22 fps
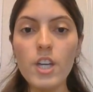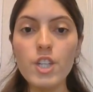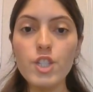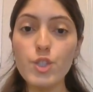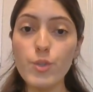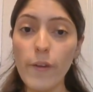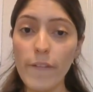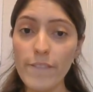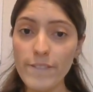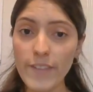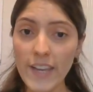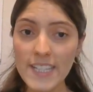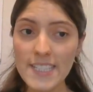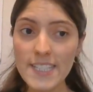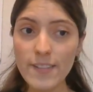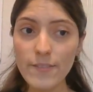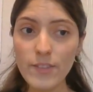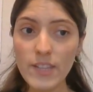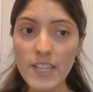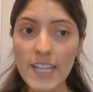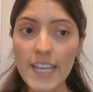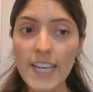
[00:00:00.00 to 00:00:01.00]
To
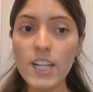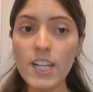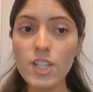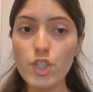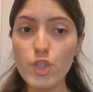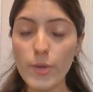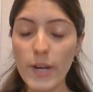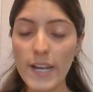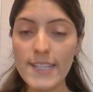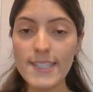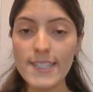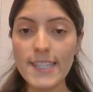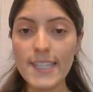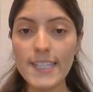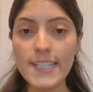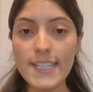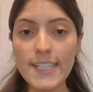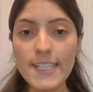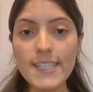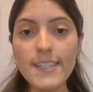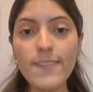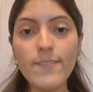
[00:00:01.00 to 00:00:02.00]
effectively address the
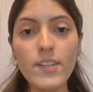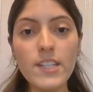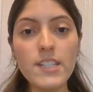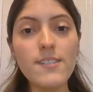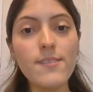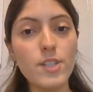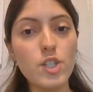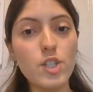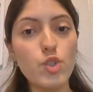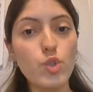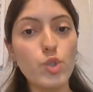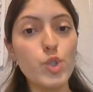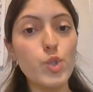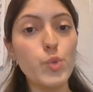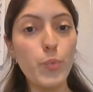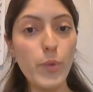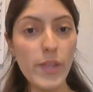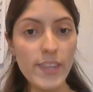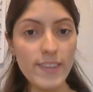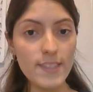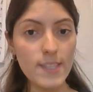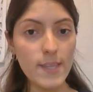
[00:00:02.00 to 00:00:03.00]
needs of individuals
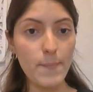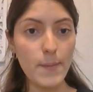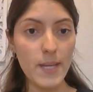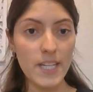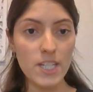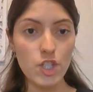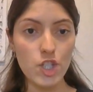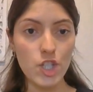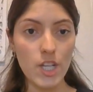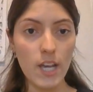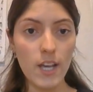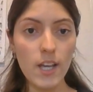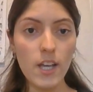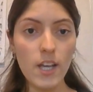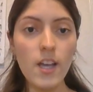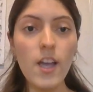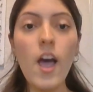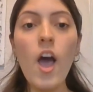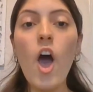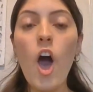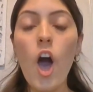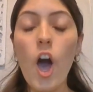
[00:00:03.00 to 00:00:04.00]
with dementia,
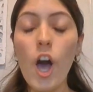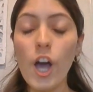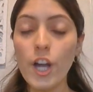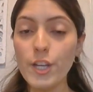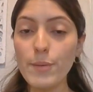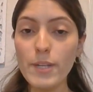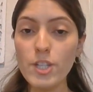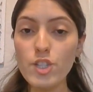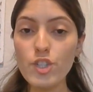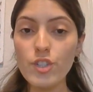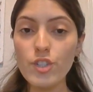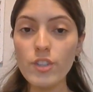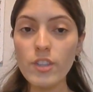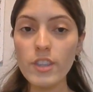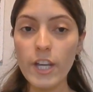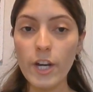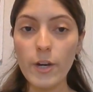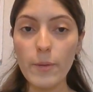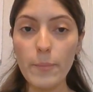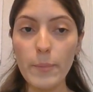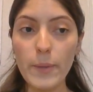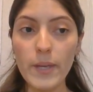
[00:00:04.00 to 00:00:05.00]
occupational
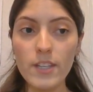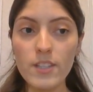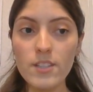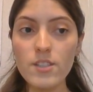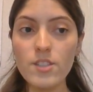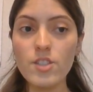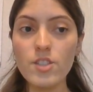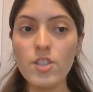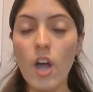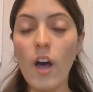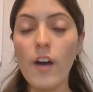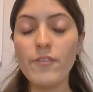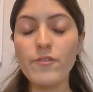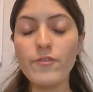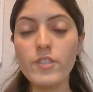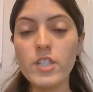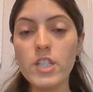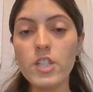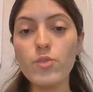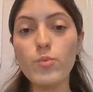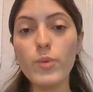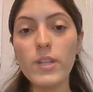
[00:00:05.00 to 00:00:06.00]
therapists
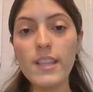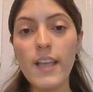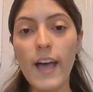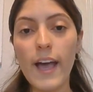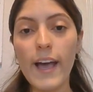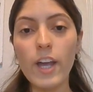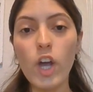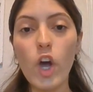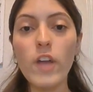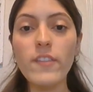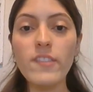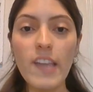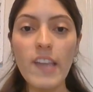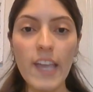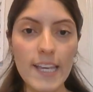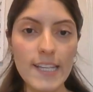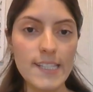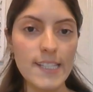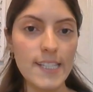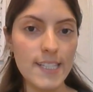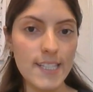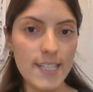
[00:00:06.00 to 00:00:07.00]
often rely on the
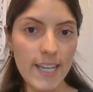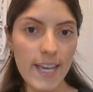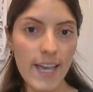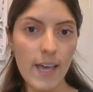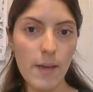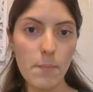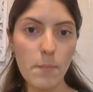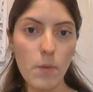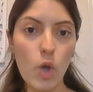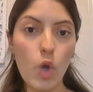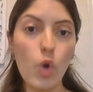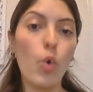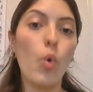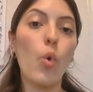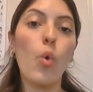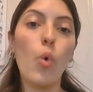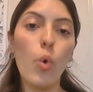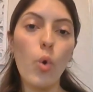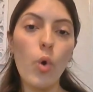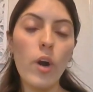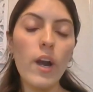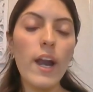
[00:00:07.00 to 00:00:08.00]
ACDM,
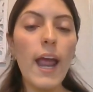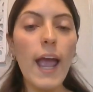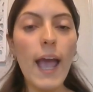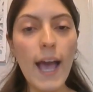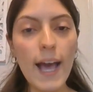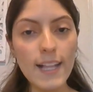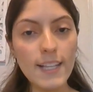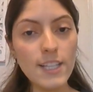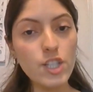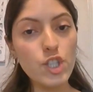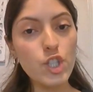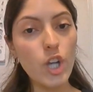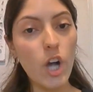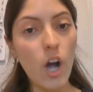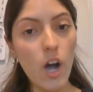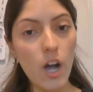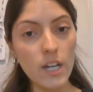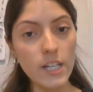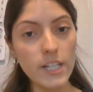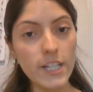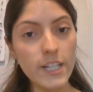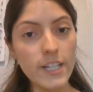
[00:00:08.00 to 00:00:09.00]
or Allen's
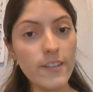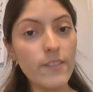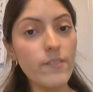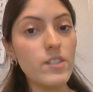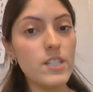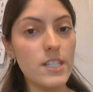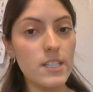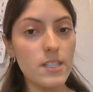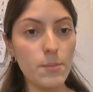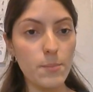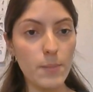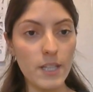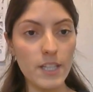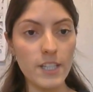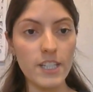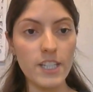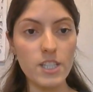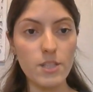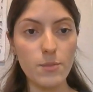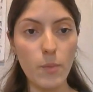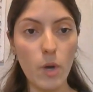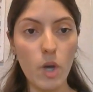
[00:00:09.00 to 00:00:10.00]
Cognitive
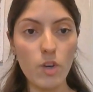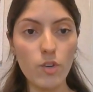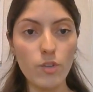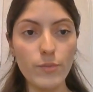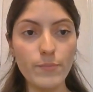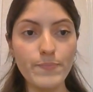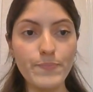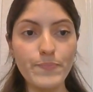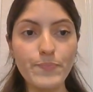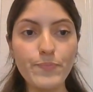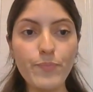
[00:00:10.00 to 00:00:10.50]
Disabilities Model.